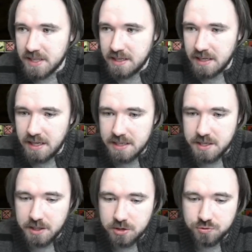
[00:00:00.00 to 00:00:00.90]
is
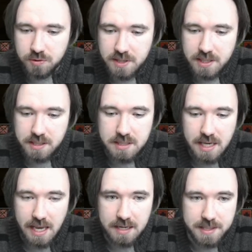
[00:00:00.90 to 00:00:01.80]
going to draw these
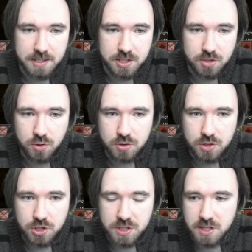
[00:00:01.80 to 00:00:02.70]
enemies
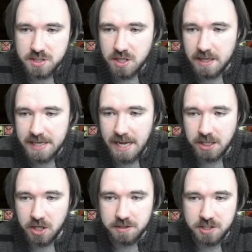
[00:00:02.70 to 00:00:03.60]
just to the side and
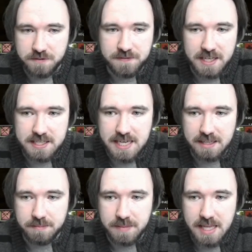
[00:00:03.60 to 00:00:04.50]
kind of just face tank
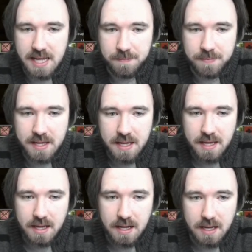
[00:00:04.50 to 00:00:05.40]
them there.
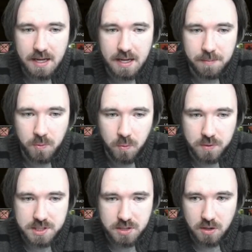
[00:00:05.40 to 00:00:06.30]

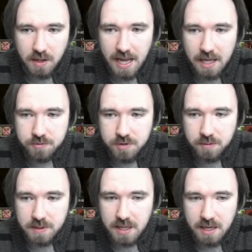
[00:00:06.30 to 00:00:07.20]
Once it's got aggro, there